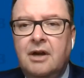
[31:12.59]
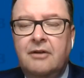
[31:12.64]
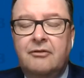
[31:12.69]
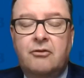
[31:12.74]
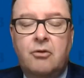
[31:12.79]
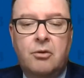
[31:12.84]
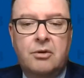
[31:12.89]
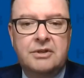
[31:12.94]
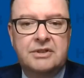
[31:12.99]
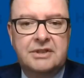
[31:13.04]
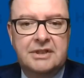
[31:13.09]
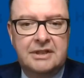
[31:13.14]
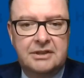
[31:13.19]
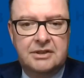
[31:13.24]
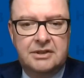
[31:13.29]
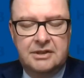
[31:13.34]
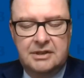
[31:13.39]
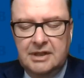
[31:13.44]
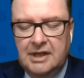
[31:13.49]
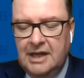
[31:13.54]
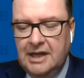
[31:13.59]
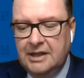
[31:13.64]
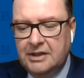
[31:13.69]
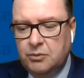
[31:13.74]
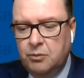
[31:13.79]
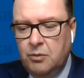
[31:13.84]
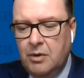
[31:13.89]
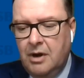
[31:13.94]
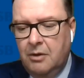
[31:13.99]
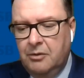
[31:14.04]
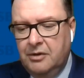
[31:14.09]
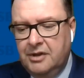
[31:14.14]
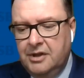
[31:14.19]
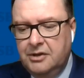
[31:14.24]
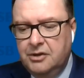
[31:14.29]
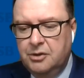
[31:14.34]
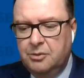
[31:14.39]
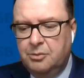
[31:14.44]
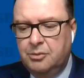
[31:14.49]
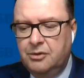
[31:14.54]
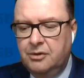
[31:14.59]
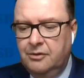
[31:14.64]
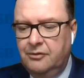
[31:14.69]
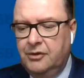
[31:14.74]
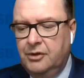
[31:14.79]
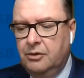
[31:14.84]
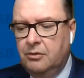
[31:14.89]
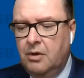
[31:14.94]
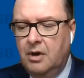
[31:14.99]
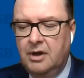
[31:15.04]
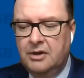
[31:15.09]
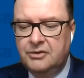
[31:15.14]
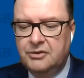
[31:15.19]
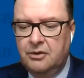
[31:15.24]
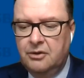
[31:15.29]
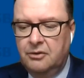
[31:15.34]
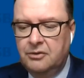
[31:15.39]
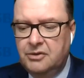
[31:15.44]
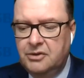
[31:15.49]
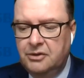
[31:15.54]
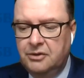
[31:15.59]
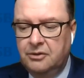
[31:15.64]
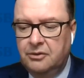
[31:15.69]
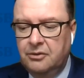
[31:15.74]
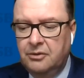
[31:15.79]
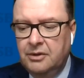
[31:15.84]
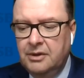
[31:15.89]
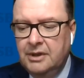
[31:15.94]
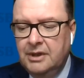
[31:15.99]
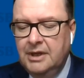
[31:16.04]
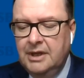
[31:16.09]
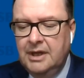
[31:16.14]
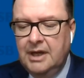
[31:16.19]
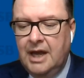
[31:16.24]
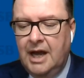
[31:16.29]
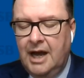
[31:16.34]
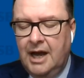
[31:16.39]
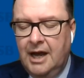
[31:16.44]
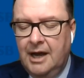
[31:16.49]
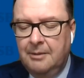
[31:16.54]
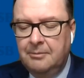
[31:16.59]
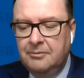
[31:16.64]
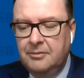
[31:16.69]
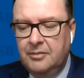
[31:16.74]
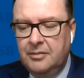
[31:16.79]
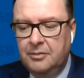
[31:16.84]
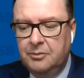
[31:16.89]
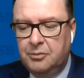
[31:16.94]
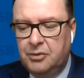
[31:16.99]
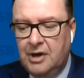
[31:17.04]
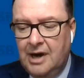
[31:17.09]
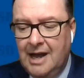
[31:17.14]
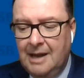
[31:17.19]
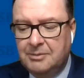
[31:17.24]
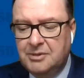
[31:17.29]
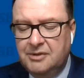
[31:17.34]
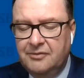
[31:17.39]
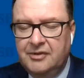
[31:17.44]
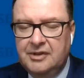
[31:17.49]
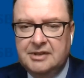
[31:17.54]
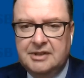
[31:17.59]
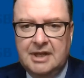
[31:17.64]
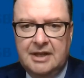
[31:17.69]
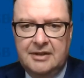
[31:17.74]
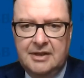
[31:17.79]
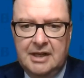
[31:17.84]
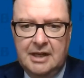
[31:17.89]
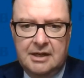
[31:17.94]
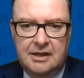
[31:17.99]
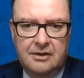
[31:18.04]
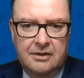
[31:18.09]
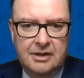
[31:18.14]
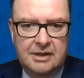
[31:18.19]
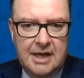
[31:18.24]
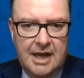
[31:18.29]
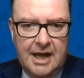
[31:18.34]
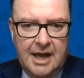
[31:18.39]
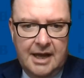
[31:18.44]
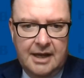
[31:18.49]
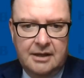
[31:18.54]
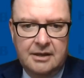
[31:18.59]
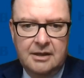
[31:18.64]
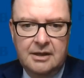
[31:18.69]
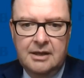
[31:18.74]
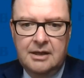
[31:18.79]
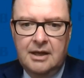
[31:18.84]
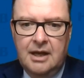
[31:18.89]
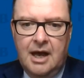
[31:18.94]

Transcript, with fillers: Of course, it's it's well within your purview also to um, perhaps if it's at the end of the day,